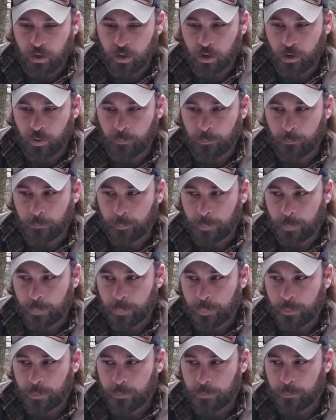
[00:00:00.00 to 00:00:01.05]

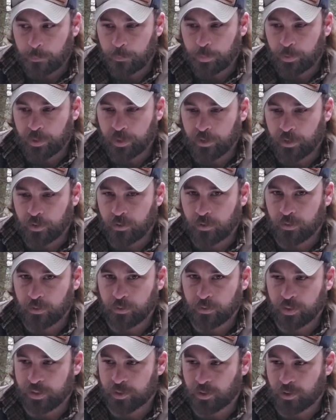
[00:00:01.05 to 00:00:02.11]
But
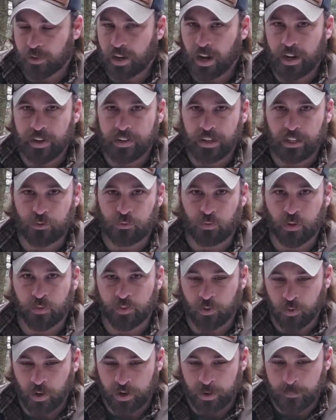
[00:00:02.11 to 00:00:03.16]
it's all context
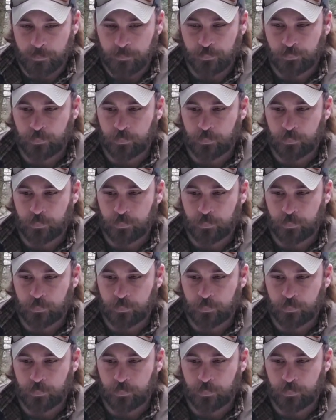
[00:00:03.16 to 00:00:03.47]
driven, right?